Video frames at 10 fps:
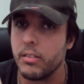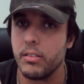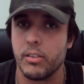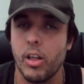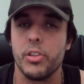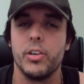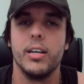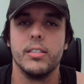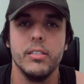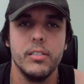the
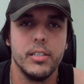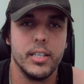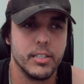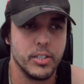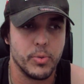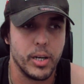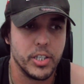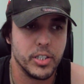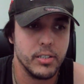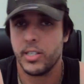colonisers in the situation.